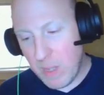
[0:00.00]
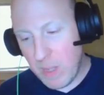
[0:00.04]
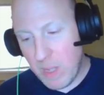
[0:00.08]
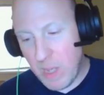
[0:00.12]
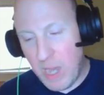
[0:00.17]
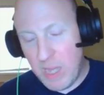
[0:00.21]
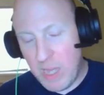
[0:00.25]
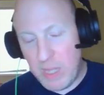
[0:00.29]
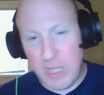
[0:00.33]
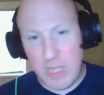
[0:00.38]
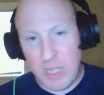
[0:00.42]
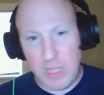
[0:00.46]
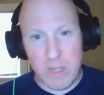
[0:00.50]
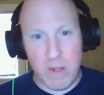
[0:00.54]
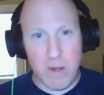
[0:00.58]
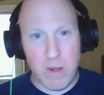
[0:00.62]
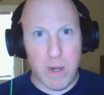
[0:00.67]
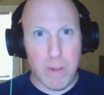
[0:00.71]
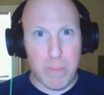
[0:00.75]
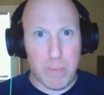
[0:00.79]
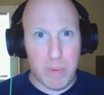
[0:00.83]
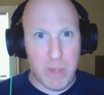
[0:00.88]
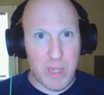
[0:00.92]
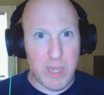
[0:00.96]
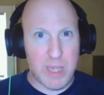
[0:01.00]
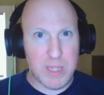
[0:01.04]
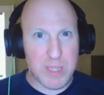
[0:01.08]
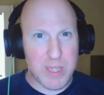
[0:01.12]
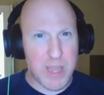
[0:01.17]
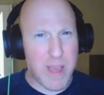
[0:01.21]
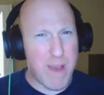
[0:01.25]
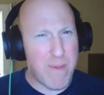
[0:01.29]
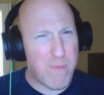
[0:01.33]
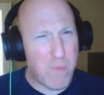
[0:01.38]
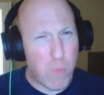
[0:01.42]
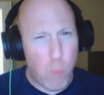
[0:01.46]
I think they're in a place, they
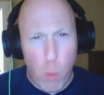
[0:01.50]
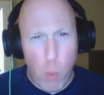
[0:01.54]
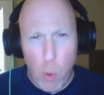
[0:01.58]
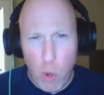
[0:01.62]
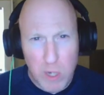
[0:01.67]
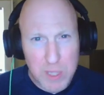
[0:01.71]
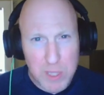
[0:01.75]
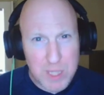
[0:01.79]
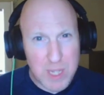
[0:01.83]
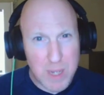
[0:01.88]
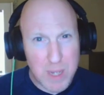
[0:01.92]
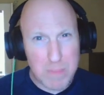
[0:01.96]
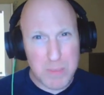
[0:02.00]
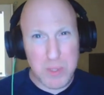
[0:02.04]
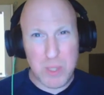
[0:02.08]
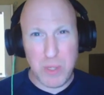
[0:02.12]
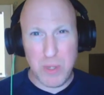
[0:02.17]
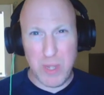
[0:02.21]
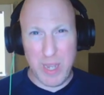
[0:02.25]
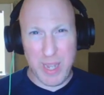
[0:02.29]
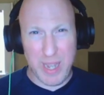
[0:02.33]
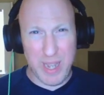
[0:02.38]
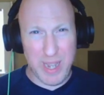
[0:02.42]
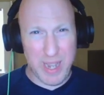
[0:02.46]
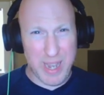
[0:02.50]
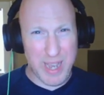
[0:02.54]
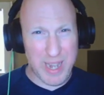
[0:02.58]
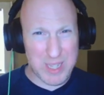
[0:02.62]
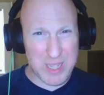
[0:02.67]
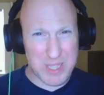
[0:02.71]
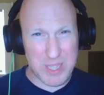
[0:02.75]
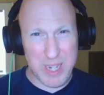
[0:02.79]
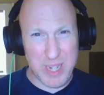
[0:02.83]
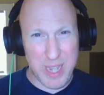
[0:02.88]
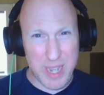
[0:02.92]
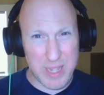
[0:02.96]
have wards up so they can kind of
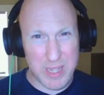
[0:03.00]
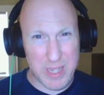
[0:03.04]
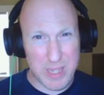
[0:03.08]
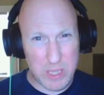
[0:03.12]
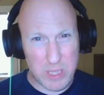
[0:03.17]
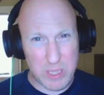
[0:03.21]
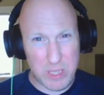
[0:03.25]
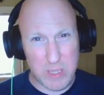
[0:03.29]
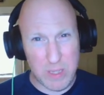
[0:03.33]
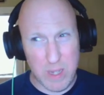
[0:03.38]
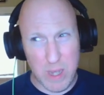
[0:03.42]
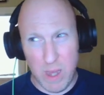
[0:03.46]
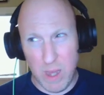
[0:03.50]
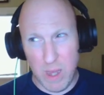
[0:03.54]
stay in this